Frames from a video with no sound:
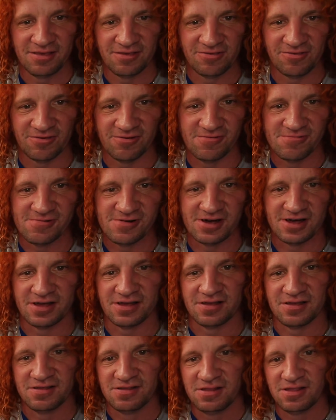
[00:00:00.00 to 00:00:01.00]
So
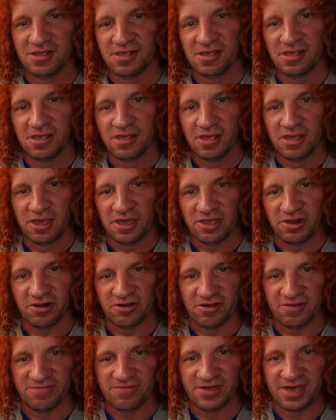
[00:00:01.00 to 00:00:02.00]
you
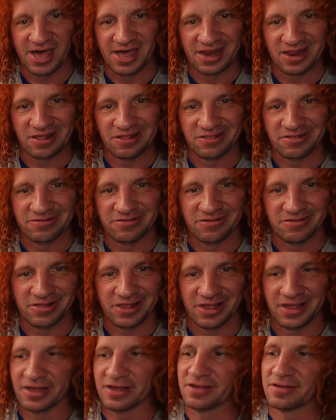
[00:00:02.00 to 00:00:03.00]
know, if you got a
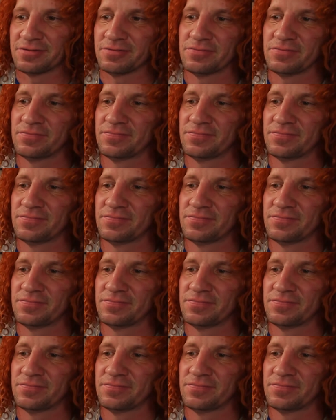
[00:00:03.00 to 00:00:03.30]
little